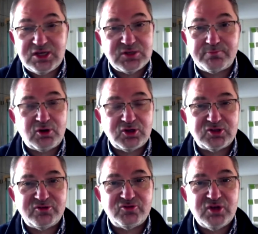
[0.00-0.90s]
a
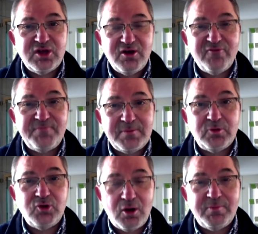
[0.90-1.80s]
product of
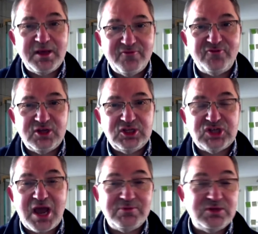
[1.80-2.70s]
people not being fully
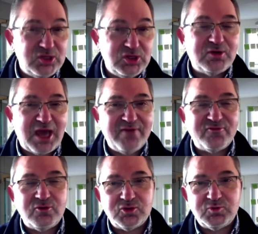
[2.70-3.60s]
jabbed. In the UK, of
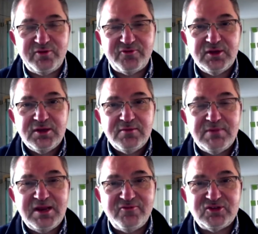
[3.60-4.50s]
course,
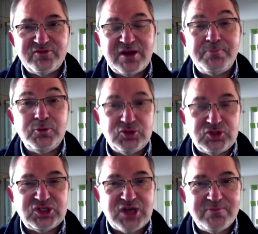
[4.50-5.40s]
many of us have had
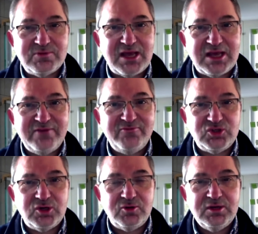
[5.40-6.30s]
booster jabs, and that gives
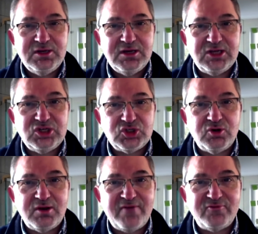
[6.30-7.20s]
you
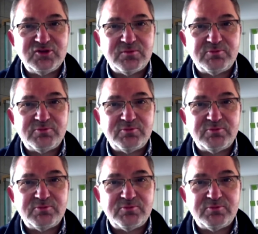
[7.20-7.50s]
additional levels of